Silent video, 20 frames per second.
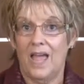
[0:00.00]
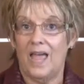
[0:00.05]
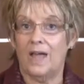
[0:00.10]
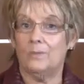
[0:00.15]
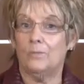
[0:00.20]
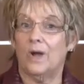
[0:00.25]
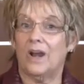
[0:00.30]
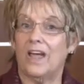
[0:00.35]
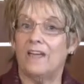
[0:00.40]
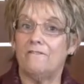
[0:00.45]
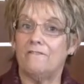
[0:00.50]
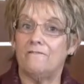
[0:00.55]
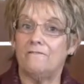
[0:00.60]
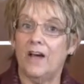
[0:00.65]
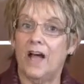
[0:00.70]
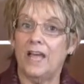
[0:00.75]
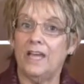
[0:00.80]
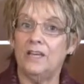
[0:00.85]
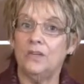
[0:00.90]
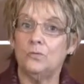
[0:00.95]
And what I
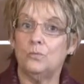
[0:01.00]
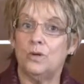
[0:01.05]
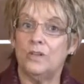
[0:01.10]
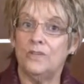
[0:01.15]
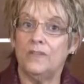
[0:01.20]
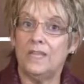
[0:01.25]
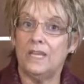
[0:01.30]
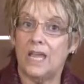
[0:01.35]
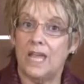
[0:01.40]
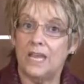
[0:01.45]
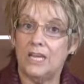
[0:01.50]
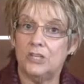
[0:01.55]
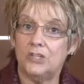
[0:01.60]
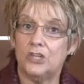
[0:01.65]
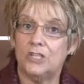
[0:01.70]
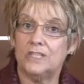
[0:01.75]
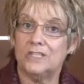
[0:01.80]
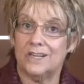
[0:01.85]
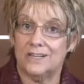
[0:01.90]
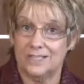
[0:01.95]
find when the
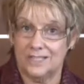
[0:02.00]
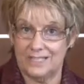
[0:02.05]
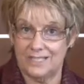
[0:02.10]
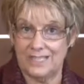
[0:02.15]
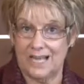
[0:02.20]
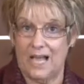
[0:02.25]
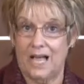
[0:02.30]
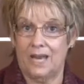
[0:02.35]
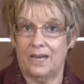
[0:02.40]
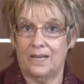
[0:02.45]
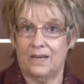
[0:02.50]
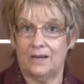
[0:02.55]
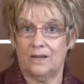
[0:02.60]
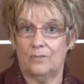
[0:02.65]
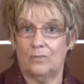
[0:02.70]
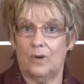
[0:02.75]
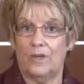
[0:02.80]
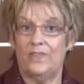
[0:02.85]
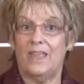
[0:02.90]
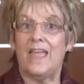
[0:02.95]
agents are done,
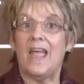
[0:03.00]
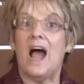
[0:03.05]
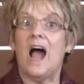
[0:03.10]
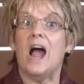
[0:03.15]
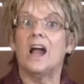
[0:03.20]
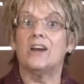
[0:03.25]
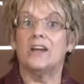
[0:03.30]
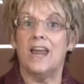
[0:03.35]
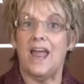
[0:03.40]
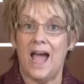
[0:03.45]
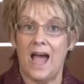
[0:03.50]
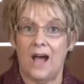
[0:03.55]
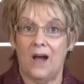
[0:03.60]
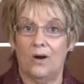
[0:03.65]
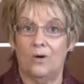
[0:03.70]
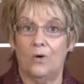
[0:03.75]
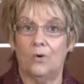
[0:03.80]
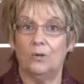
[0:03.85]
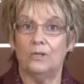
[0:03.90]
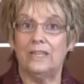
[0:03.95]
when they are
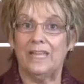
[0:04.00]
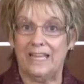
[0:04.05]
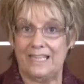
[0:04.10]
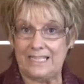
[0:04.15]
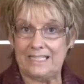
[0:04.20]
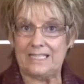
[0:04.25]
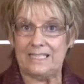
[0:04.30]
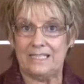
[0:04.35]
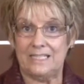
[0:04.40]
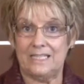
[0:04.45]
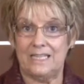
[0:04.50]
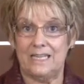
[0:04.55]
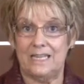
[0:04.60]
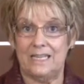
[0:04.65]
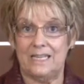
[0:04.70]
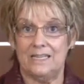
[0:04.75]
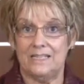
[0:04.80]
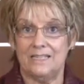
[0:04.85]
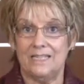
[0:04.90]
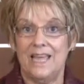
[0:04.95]
now
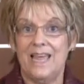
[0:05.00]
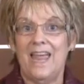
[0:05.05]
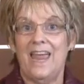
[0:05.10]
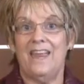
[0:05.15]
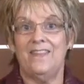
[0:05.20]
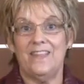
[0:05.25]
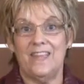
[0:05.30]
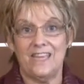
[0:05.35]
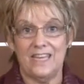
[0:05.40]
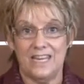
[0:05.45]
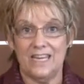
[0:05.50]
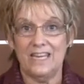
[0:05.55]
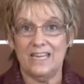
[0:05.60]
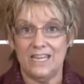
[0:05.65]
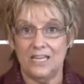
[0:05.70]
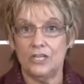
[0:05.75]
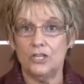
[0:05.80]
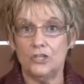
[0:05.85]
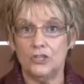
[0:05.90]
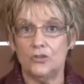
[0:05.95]
licensees, and they get
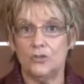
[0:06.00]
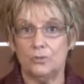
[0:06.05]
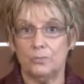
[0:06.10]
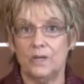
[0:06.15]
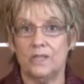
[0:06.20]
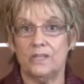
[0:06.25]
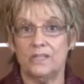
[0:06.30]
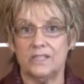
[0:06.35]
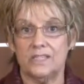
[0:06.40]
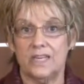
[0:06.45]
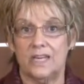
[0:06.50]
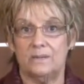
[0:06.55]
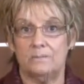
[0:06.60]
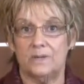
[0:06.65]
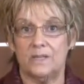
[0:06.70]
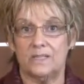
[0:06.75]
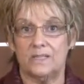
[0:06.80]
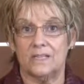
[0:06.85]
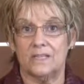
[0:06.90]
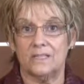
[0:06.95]
into the real estate
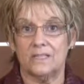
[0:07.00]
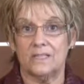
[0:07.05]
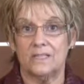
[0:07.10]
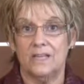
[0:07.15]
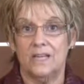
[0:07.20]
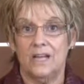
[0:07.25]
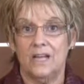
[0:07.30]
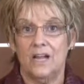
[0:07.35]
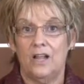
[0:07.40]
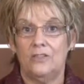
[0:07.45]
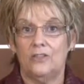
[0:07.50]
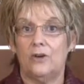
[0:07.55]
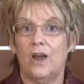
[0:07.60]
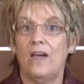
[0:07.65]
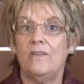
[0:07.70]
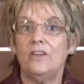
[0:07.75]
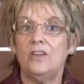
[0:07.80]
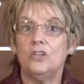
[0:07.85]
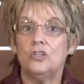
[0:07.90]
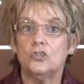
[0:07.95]
business, they're
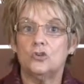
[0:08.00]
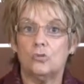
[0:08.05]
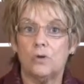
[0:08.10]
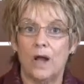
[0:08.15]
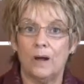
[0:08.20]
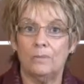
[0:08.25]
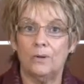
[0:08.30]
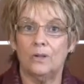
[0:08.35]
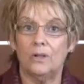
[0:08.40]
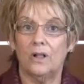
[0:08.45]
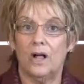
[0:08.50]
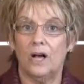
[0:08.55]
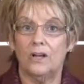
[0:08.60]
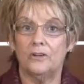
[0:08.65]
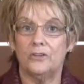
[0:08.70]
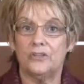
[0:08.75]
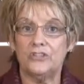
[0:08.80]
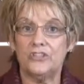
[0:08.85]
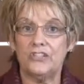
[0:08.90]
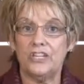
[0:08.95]
having trouble
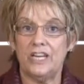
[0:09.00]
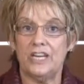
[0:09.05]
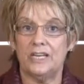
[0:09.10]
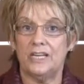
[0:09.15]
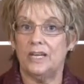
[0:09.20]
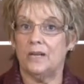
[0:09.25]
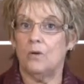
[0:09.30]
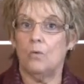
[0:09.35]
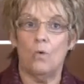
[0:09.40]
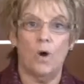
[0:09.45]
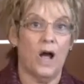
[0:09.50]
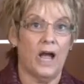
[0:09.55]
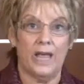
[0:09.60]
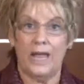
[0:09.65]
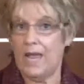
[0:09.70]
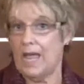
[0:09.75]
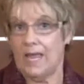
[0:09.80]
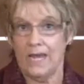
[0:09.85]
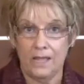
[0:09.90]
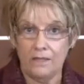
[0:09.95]
understanding
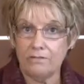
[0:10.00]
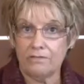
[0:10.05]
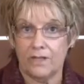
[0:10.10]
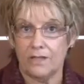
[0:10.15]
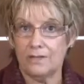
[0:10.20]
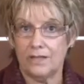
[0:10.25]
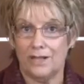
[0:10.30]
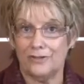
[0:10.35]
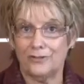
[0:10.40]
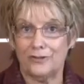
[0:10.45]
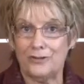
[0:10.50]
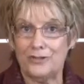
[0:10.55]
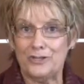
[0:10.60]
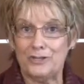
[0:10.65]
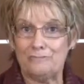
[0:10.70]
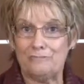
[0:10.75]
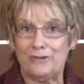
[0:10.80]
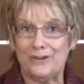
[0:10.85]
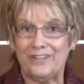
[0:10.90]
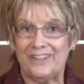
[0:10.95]
why anything they learned
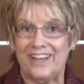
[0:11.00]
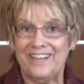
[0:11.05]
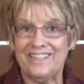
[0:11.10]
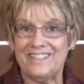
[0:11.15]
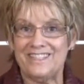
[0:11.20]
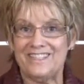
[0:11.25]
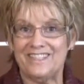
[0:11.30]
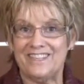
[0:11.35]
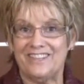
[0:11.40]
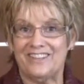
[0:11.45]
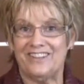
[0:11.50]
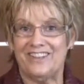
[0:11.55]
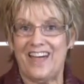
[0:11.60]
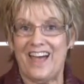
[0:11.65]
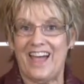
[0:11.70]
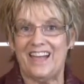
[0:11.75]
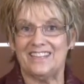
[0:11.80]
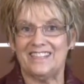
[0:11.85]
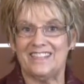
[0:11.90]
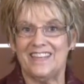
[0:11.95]
in pre-licensing
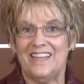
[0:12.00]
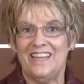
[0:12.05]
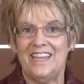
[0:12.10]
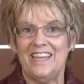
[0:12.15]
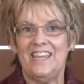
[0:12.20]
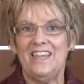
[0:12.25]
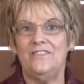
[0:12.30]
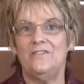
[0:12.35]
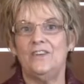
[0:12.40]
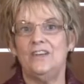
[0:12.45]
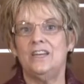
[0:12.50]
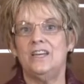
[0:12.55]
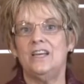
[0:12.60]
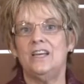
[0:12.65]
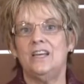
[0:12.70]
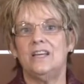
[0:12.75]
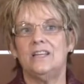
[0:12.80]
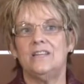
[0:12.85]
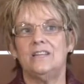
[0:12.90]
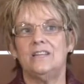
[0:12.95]
class even